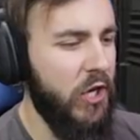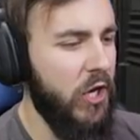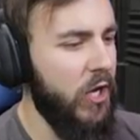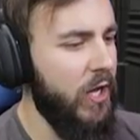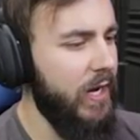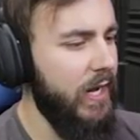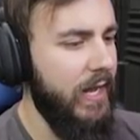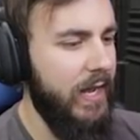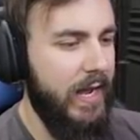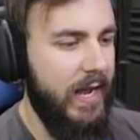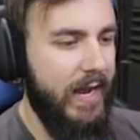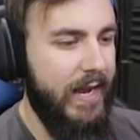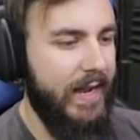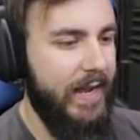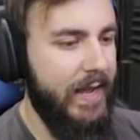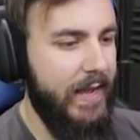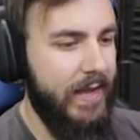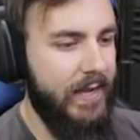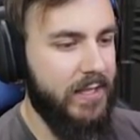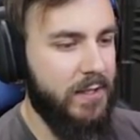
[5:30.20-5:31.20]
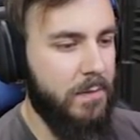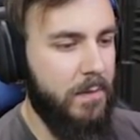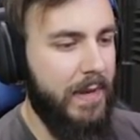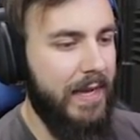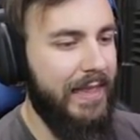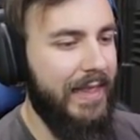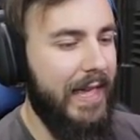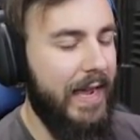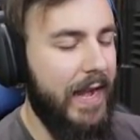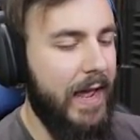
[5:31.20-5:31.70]
good. His
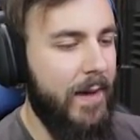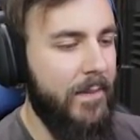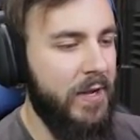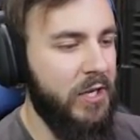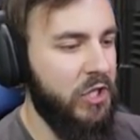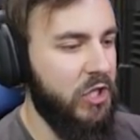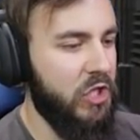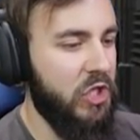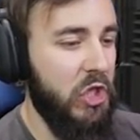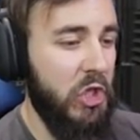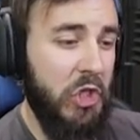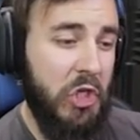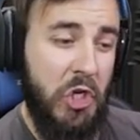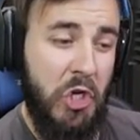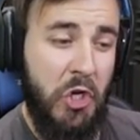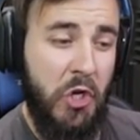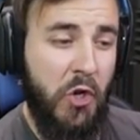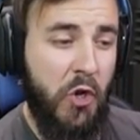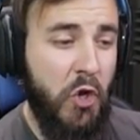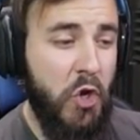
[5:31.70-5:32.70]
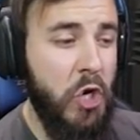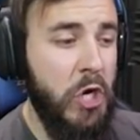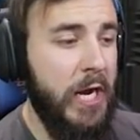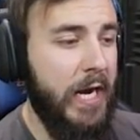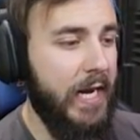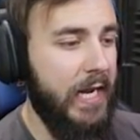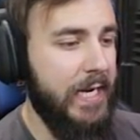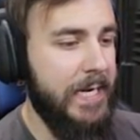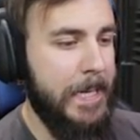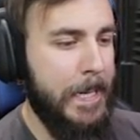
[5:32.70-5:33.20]
melee damage is looking
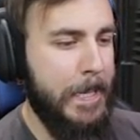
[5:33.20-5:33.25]
good.